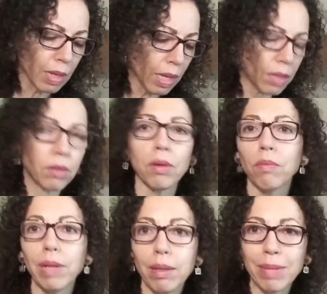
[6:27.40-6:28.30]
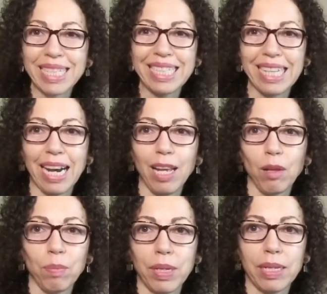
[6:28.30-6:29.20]
Not really my style,
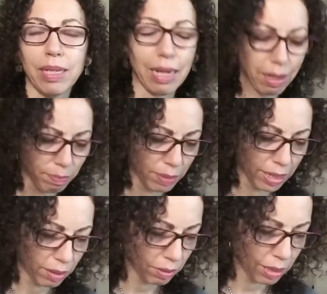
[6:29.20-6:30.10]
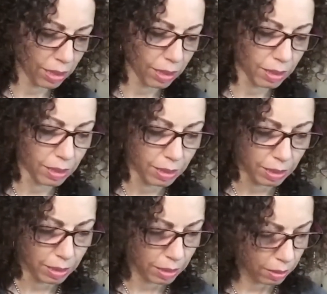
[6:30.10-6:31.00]
but I paid only, so